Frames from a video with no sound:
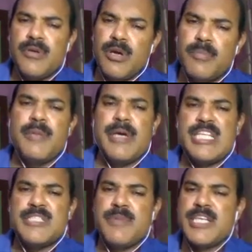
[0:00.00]
normally
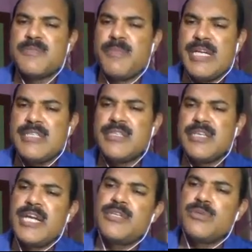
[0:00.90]
managed by splints.
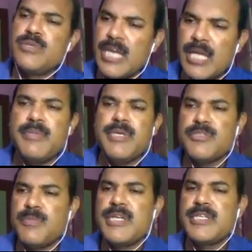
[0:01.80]
Grade 2 can
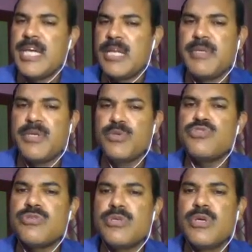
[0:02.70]
be, splint can be
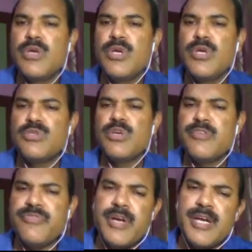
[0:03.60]
used. So
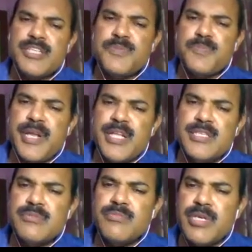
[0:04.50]
different
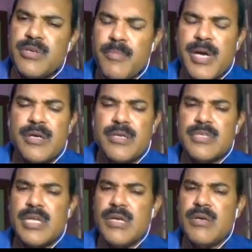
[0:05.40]
sprains we come
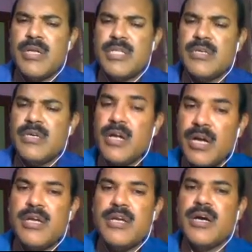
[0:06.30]
across around uh, in the
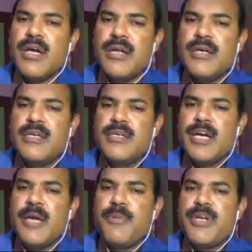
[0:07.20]
hand are
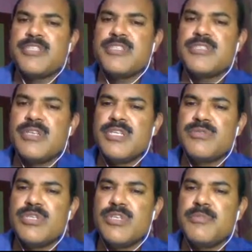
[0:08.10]
hyperextension
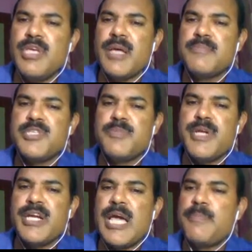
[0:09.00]
injury of the
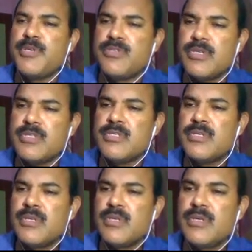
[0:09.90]
MCP and IP
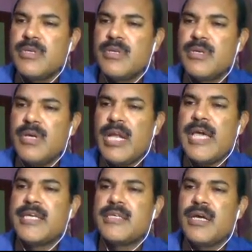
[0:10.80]
joints,
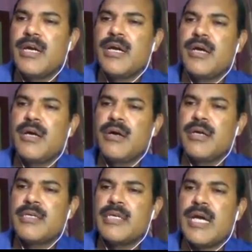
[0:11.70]
like
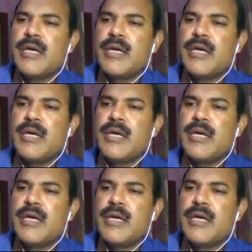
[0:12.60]
uh,